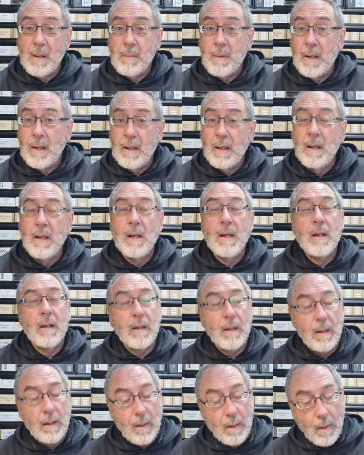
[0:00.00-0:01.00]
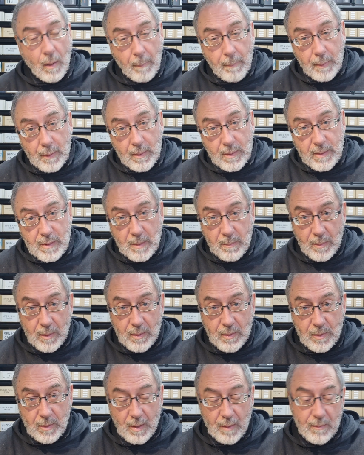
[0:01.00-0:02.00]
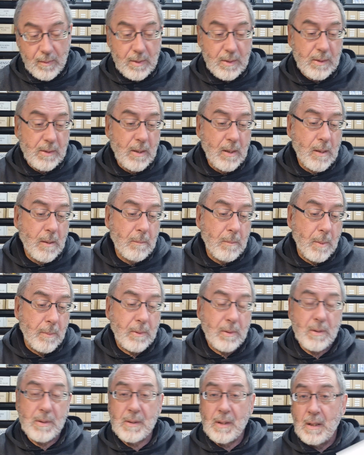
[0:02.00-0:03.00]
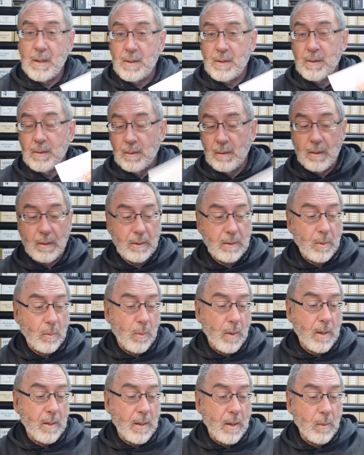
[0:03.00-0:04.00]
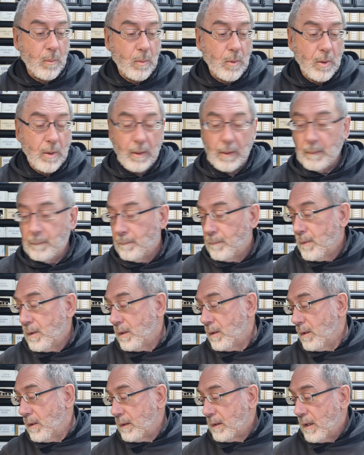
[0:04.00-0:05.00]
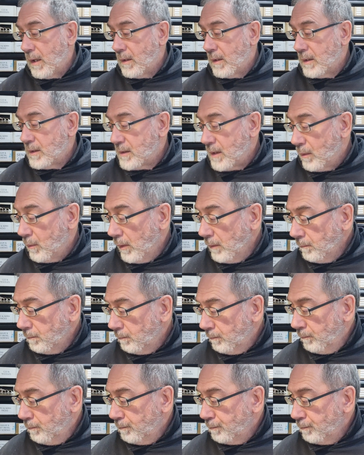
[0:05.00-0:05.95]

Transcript: about it. Not because they're my drivers, but because they do like the way they work. Okay, that's that one.